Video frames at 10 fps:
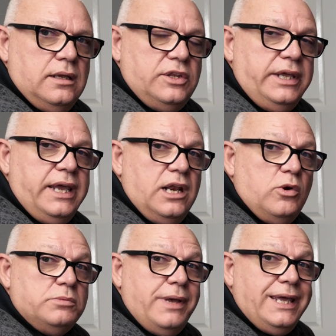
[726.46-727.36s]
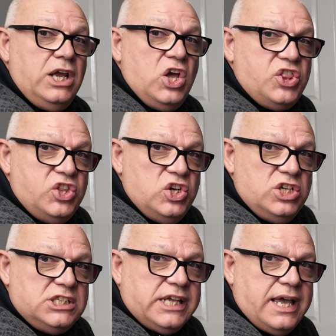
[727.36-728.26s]
thinking I was making a
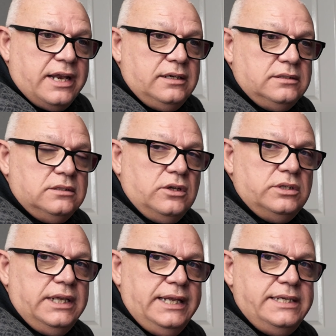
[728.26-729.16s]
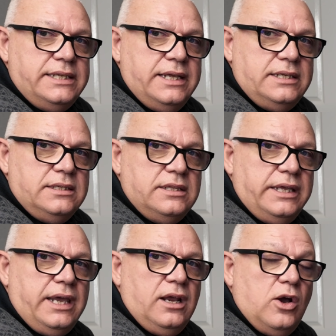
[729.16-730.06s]
third scan. I deleted it,
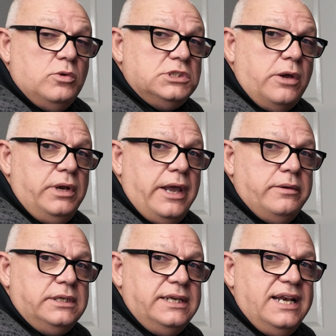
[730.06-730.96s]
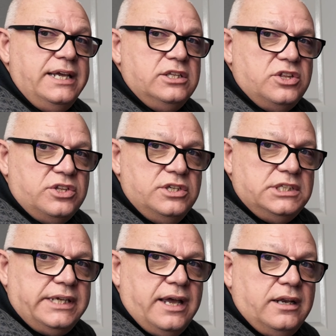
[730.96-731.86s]
thinking I was only going to delete the third
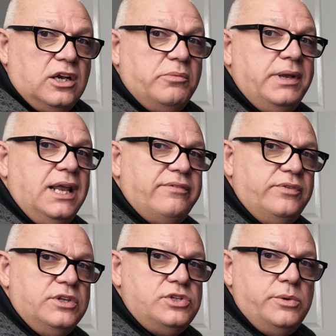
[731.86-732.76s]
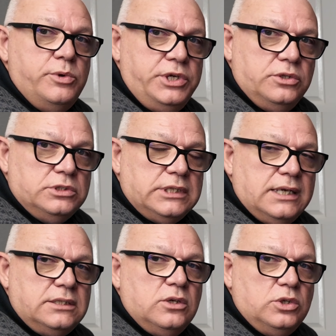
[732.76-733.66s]
scan and I'd be left with the two original
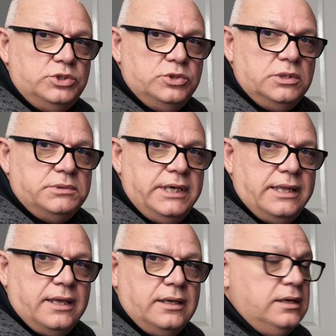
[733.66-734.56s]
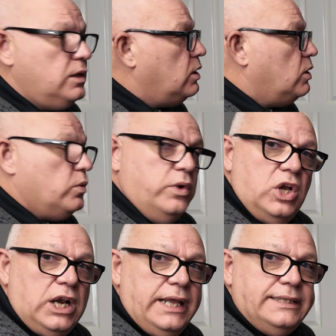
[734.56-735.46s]
scans and I could join them together. When I
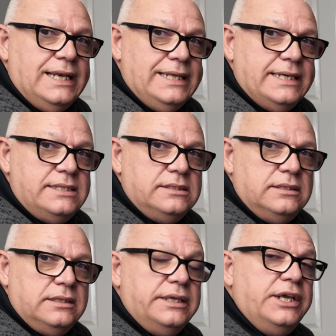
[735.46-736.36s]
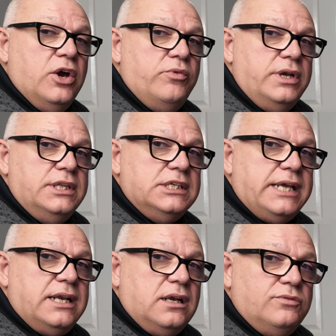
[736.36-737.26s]
clicked delete, it got rid of the
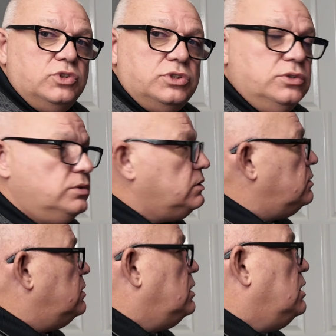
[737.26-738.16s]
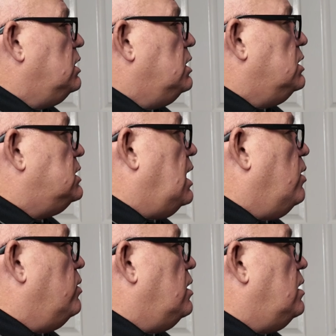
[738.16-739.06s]
scan that I've just done.
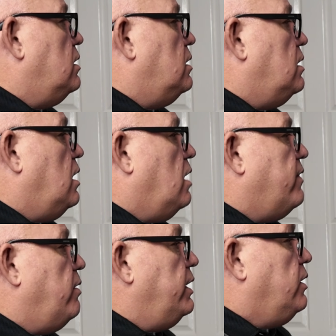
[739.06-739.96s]
So I've only